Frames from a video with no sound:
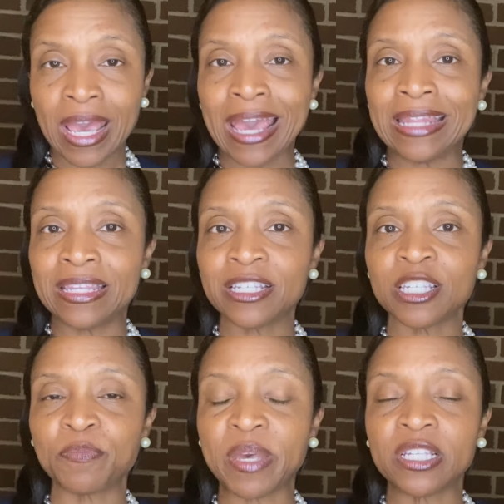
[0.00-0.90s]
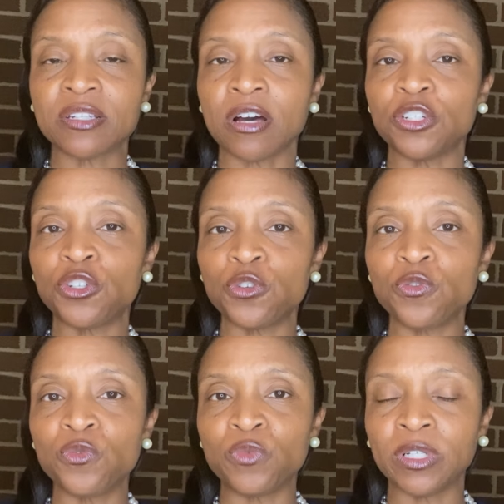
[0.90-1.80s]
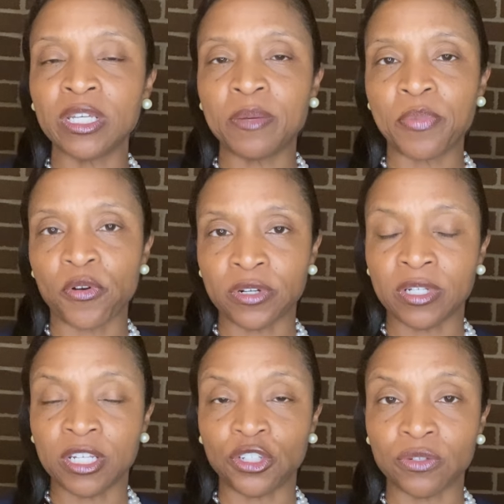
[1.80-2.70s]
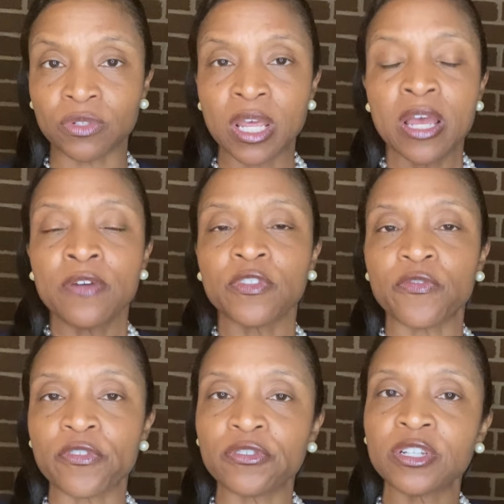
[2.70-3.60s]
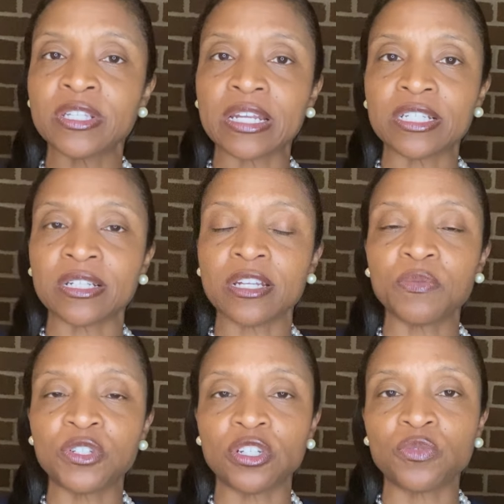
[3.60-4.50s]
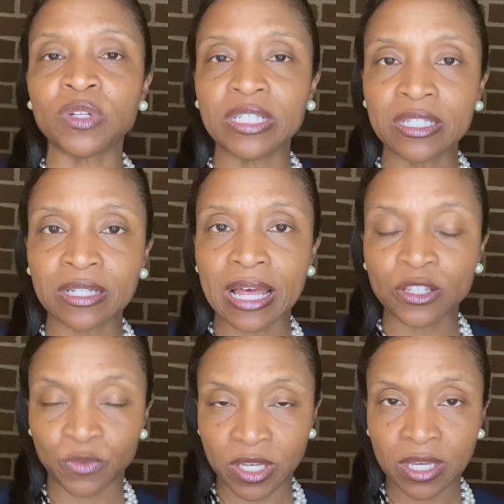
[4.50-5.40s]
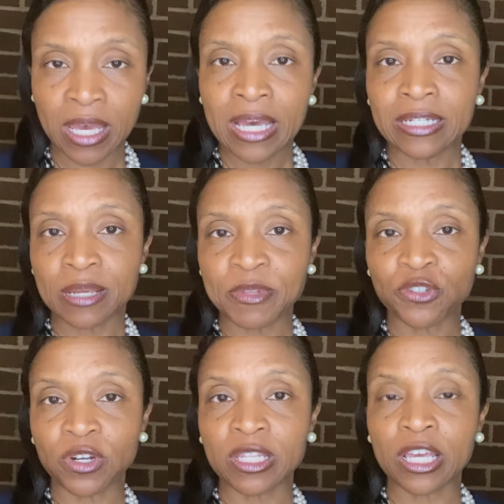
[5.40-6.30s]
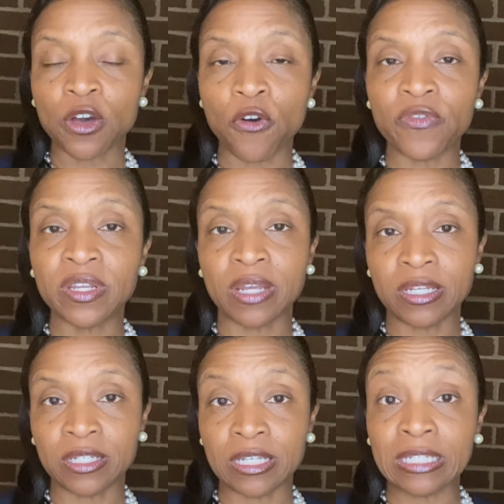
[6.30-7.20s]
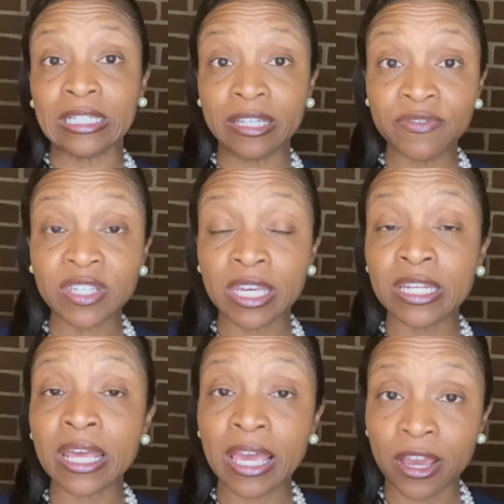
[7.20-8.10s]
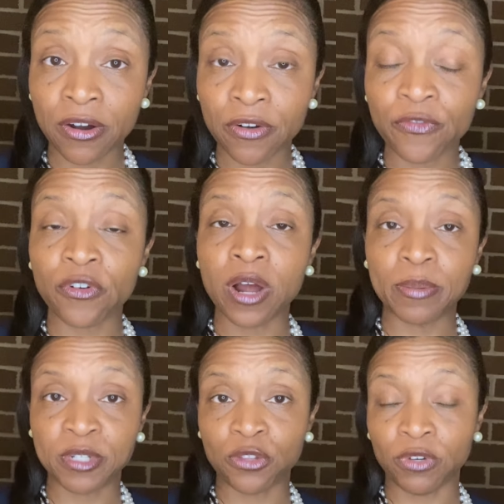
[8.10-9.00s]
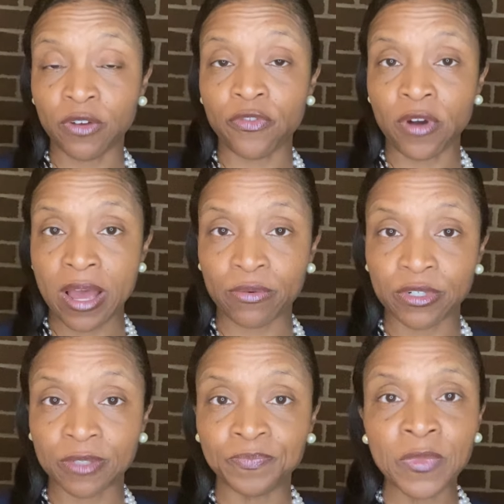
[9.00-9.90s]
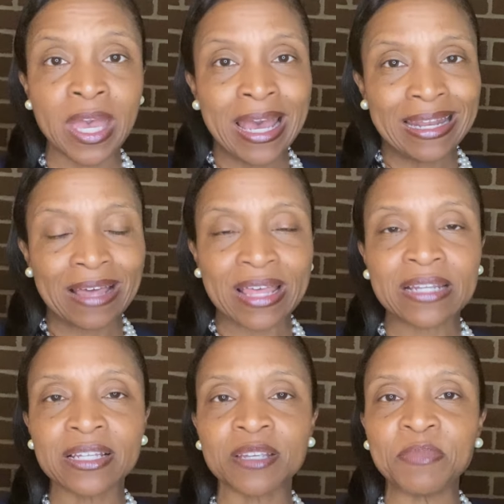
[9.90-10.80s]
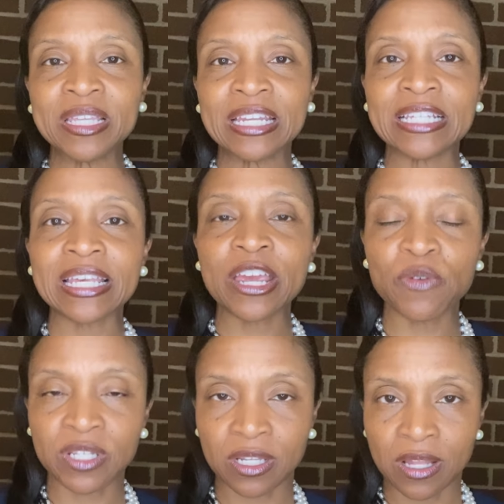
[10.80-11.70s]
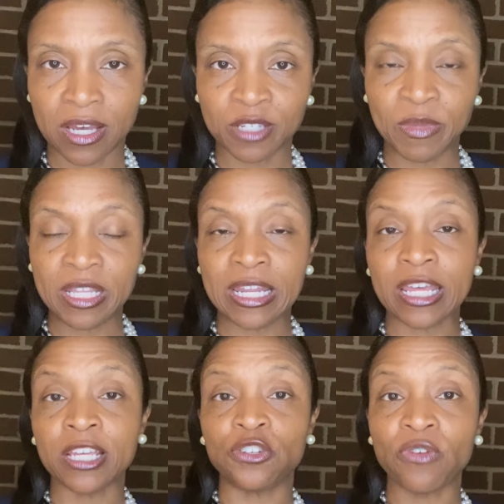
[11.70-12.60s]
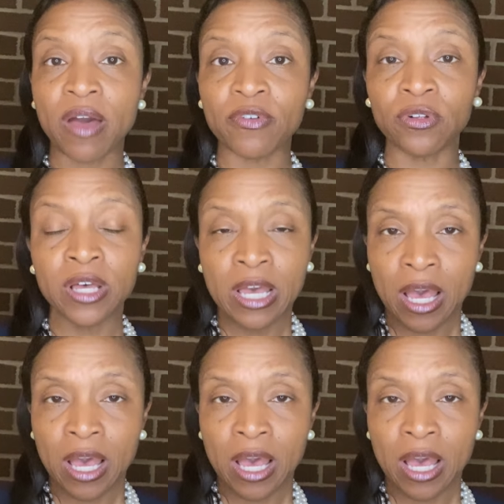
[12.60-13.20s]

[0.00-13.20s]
And this is based on two really important issues. The first is that a study was just released last week demonstrating that COVID-19 lives in air for up to 3 to 4 hours. Now, that doesn't mean that it's aerosolized, meaning that it can travel